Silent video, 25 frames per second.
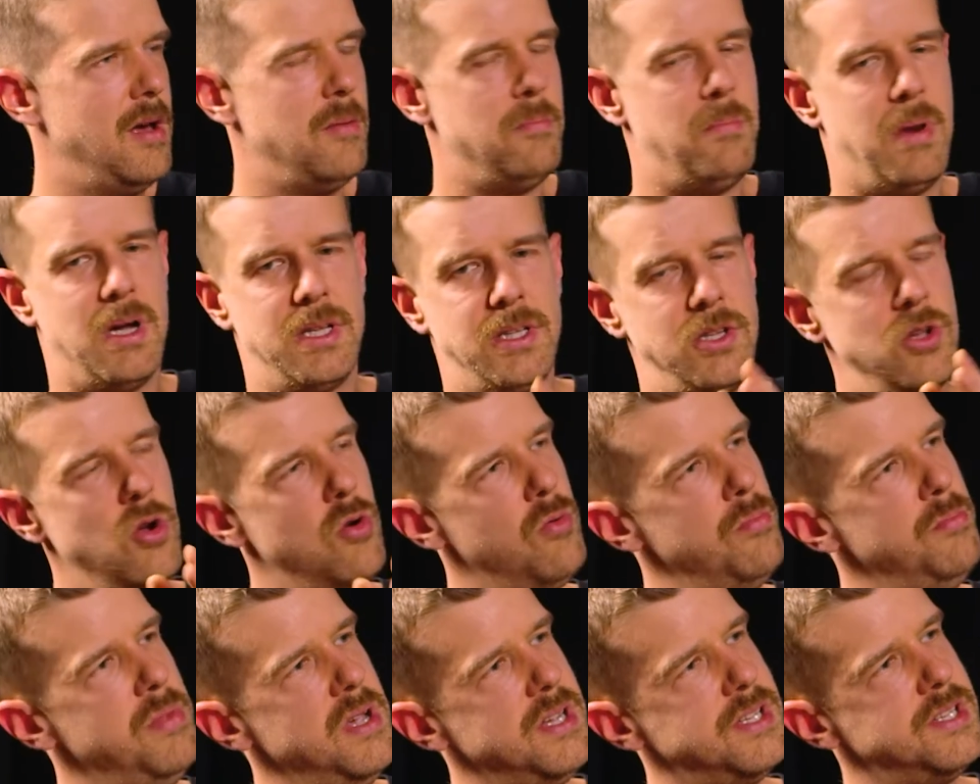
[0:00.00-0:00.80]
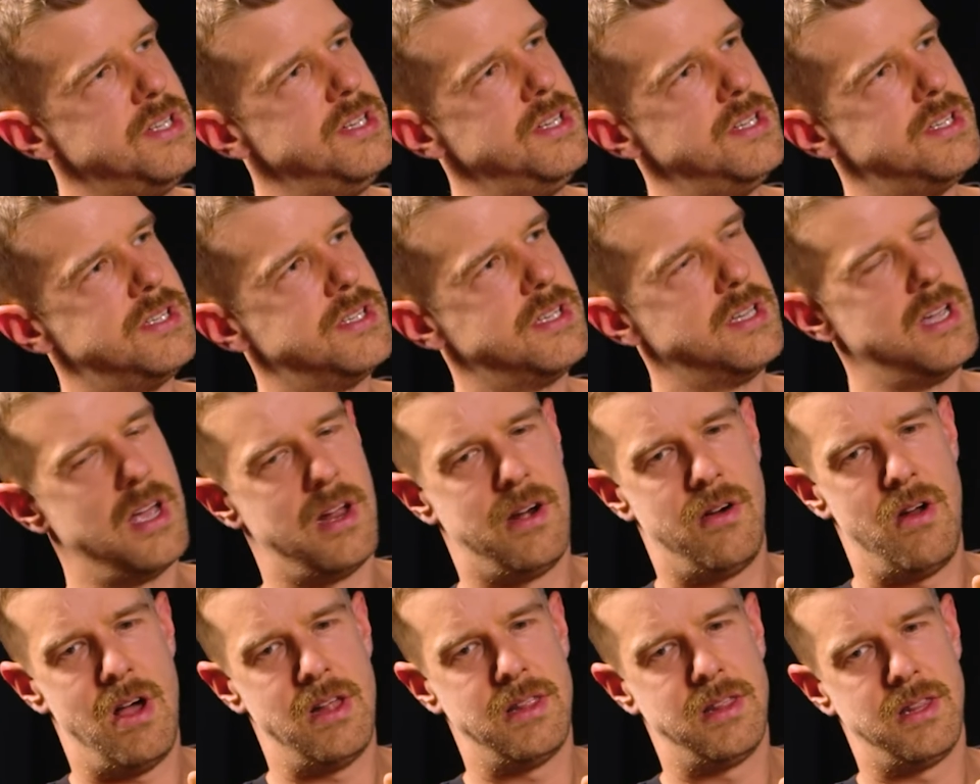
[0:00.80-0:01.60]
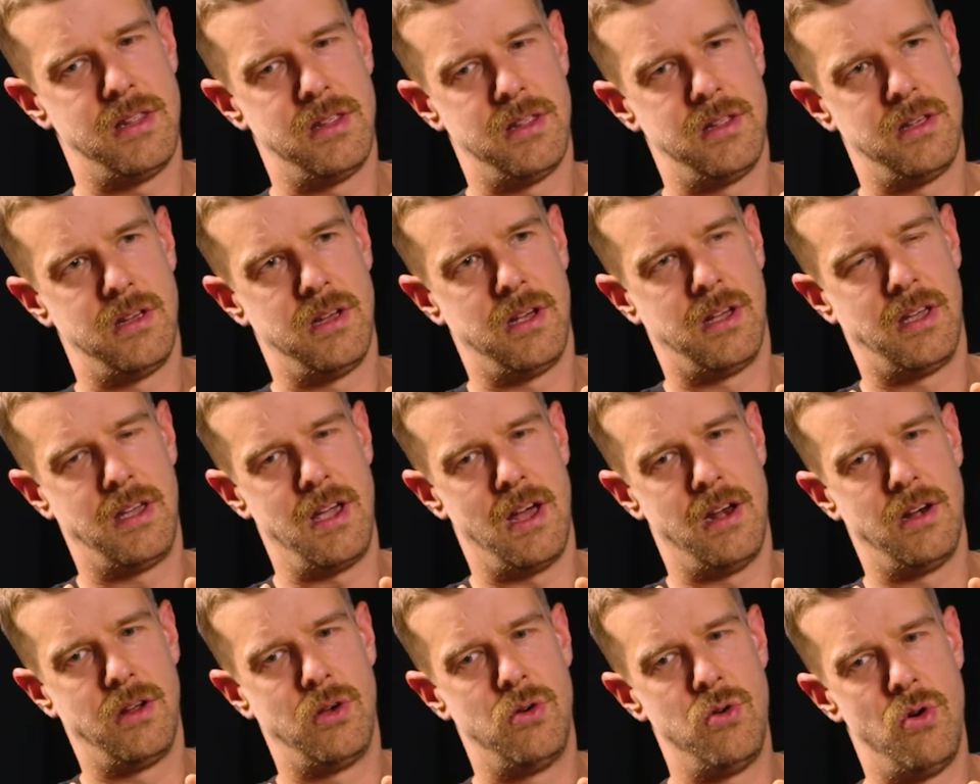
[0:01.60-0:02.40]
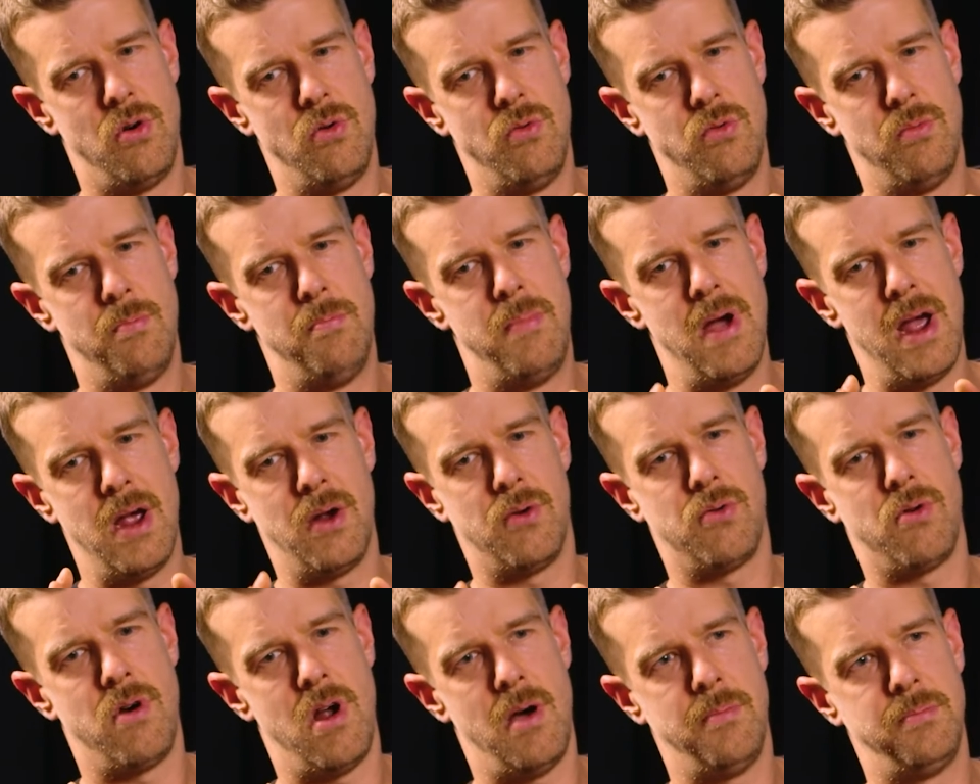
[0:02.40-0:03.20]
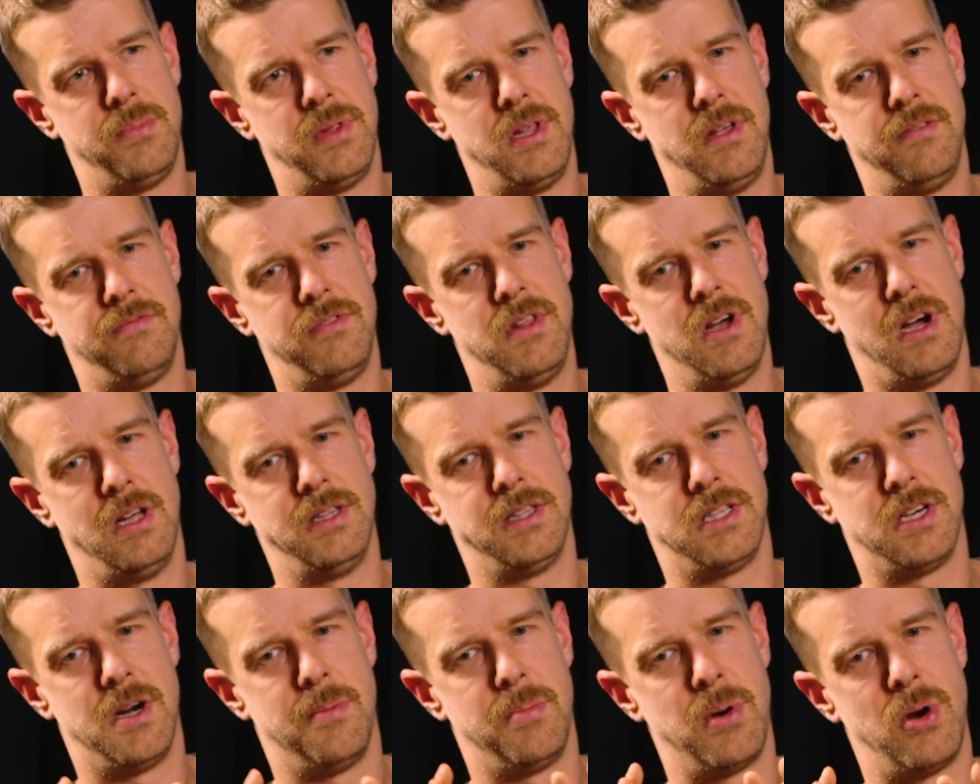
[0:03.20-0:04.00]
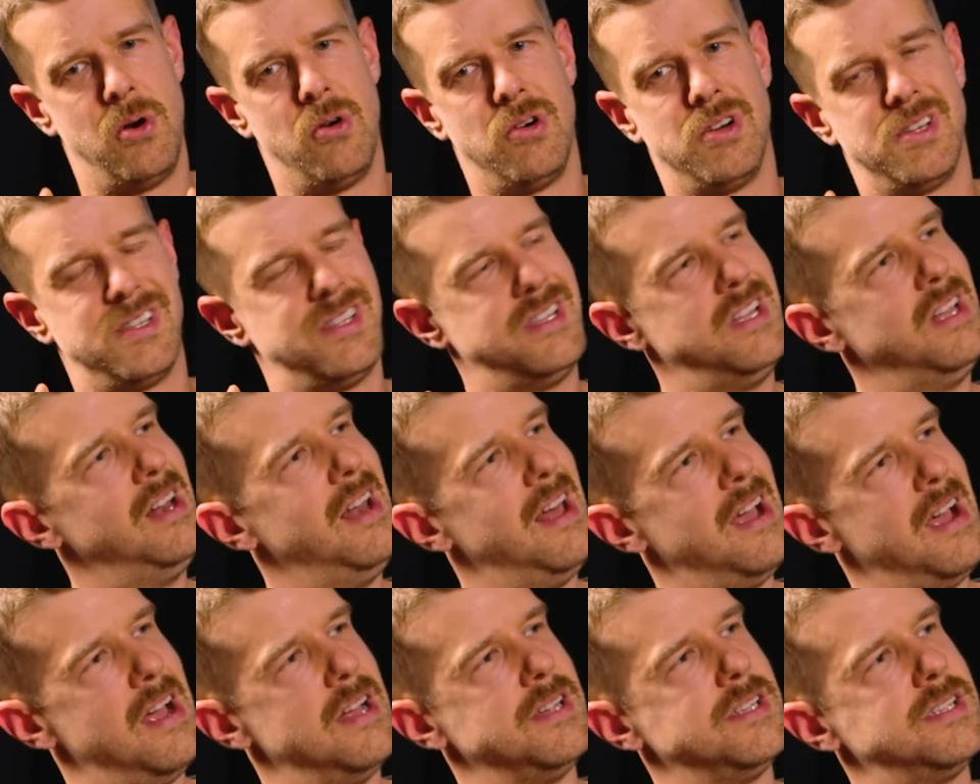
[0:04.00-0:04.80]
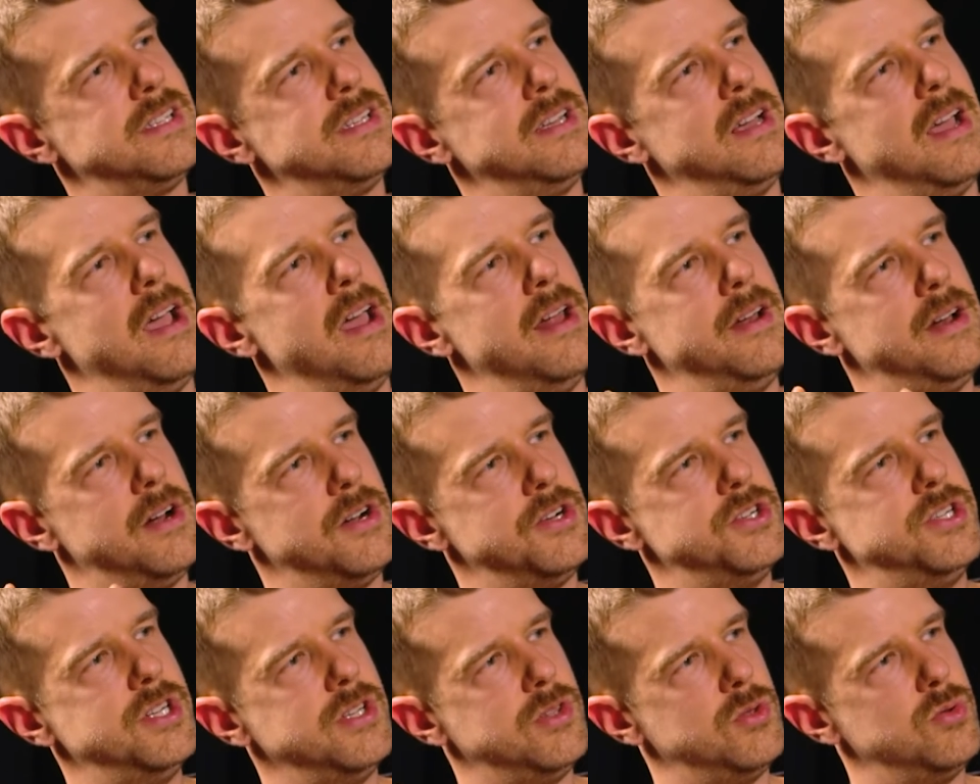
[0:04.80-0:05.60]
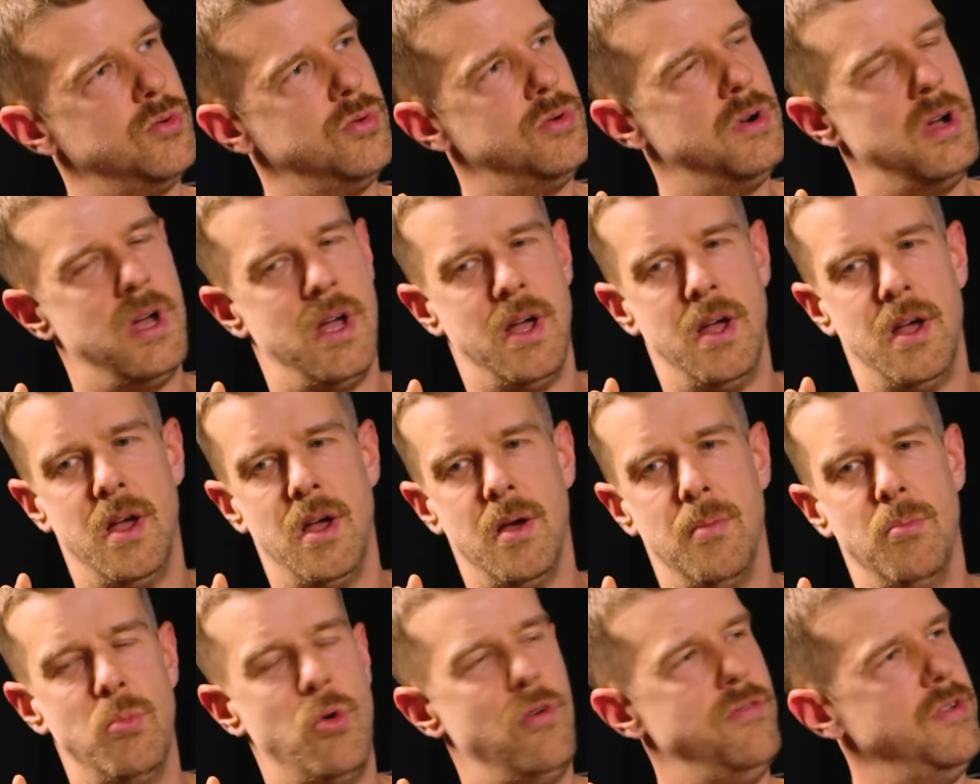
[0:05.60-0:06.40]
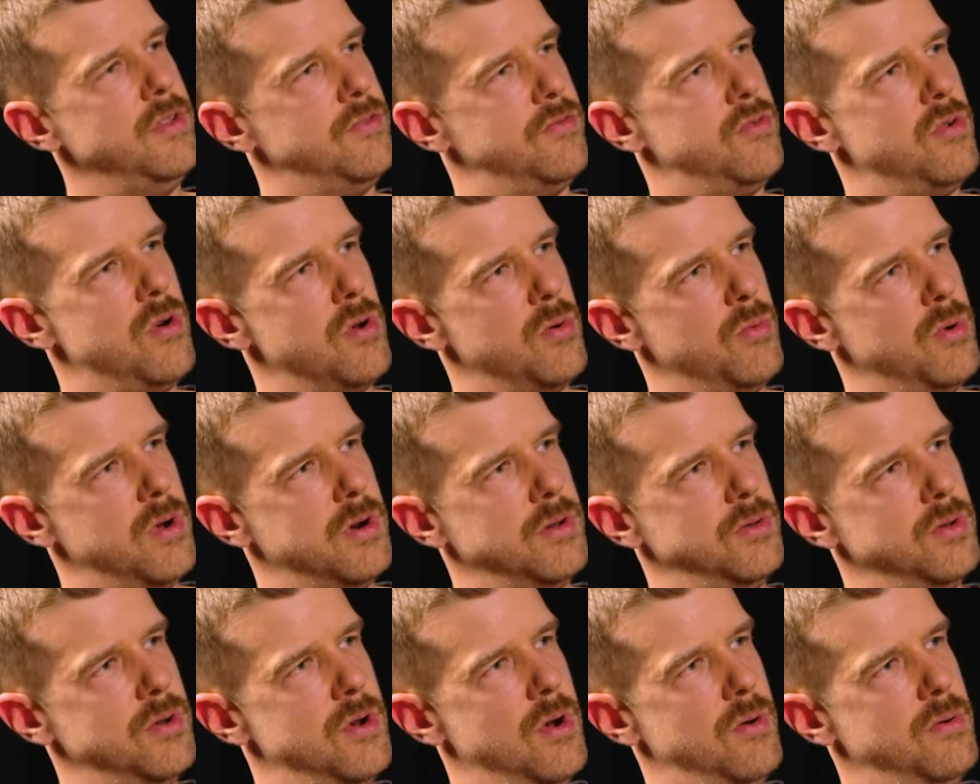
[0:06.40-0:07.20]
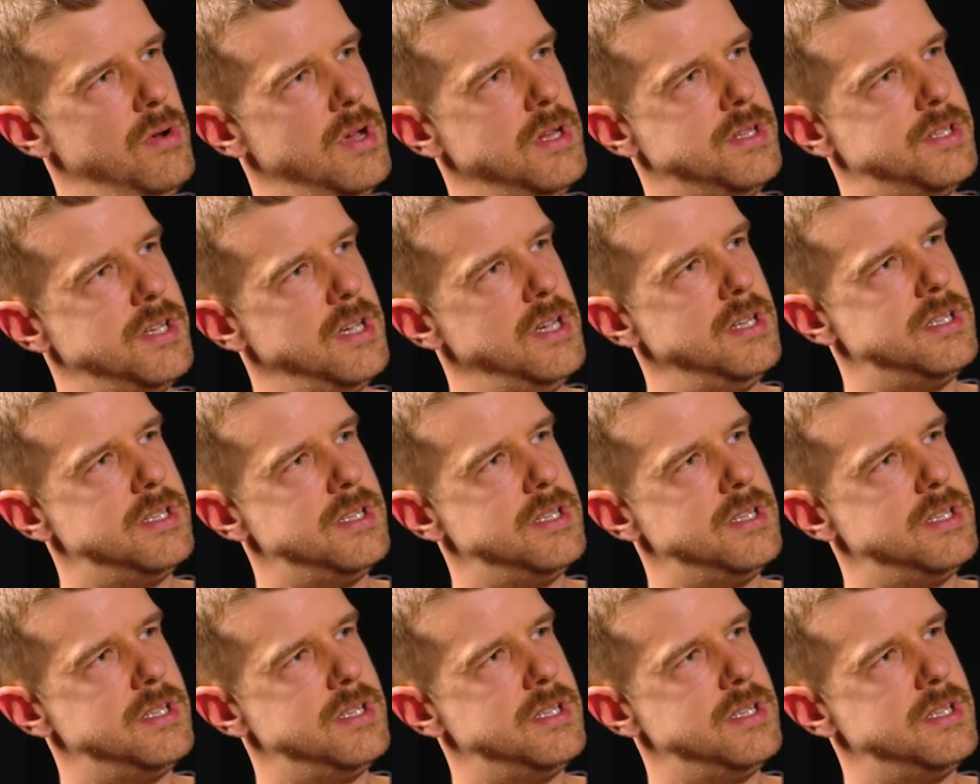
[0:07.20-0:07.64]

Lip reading: But no business can go bankrupt if the entrepreneur still has energy to move it forward, you know. It's